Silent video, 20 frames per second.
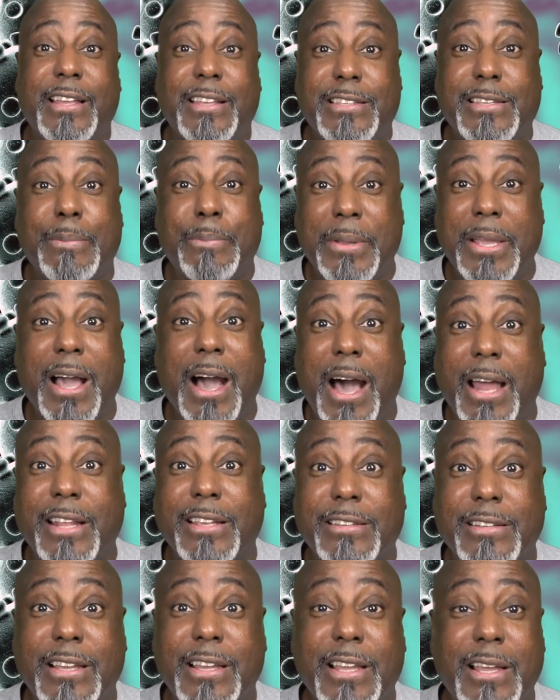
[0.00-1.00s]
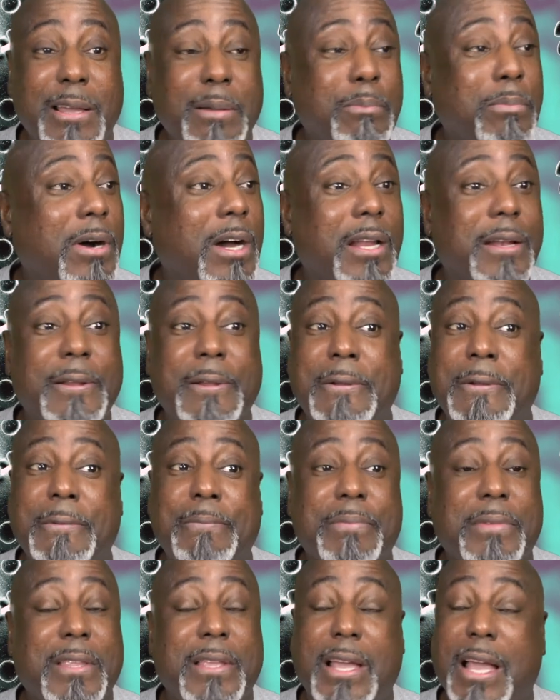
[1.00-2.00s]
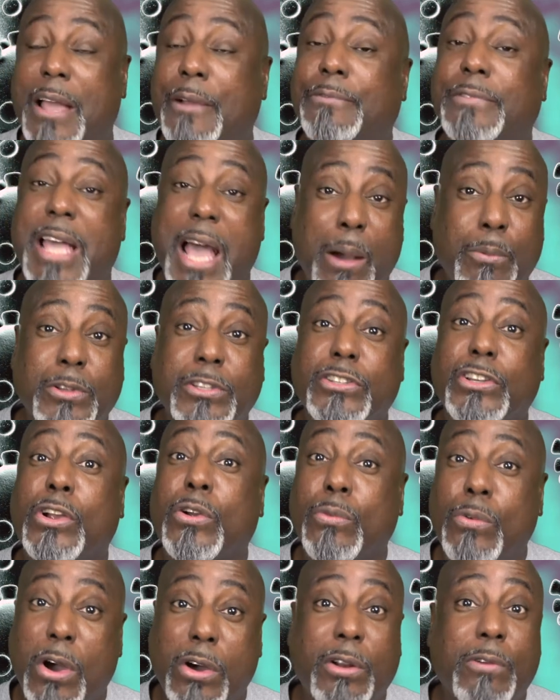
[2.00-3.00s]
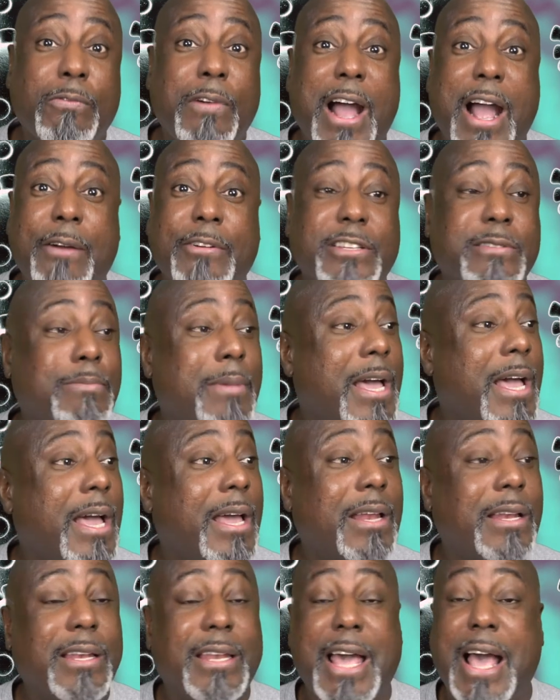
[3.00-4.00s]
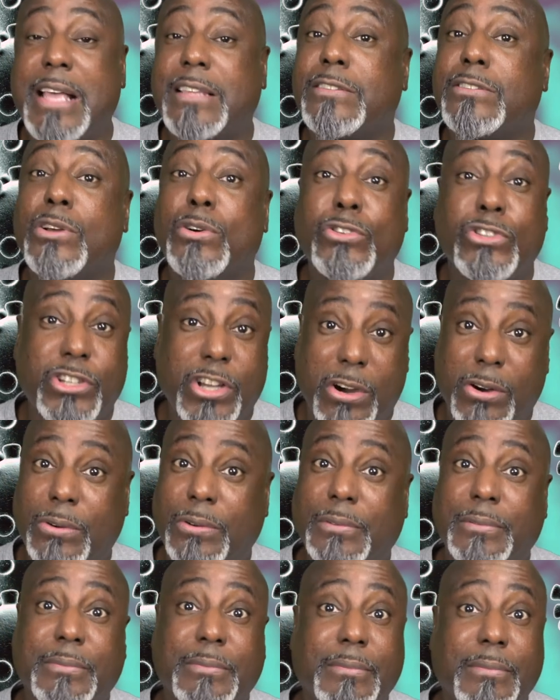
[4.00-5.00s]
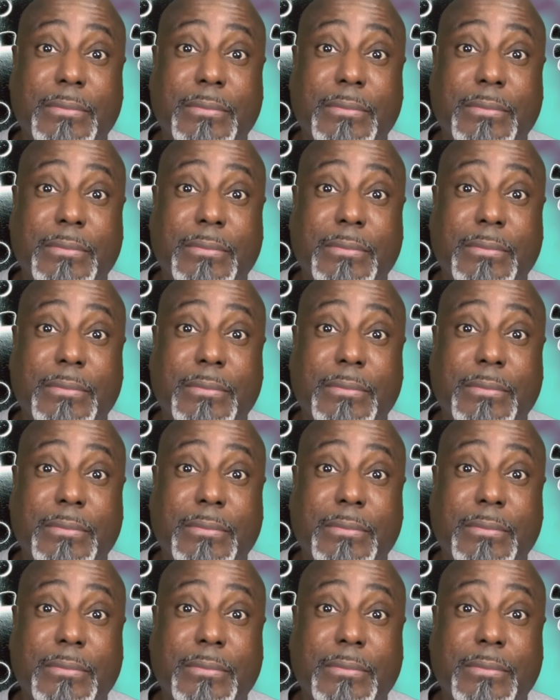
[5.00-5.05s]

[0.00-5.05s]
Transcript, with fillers: to be honest. But if that was the coronavirus, man, that's no joke.